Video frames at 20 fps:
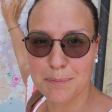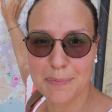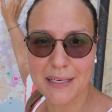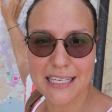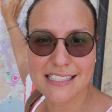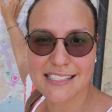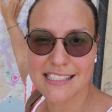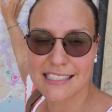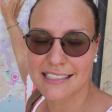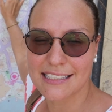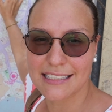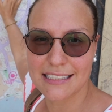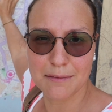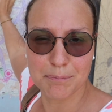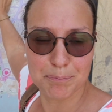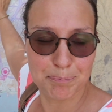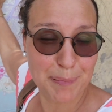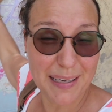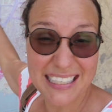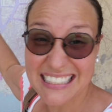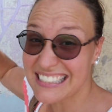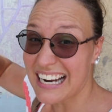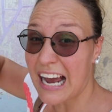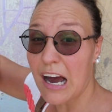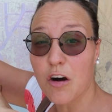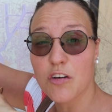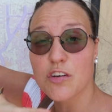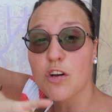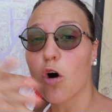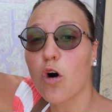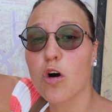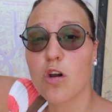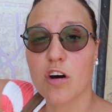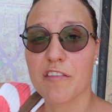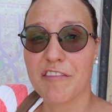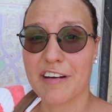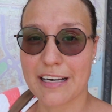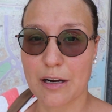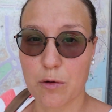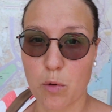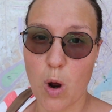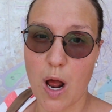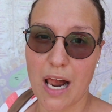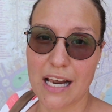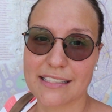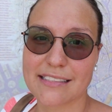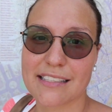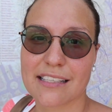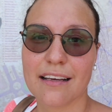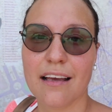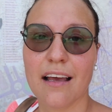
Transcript: big town all over the world.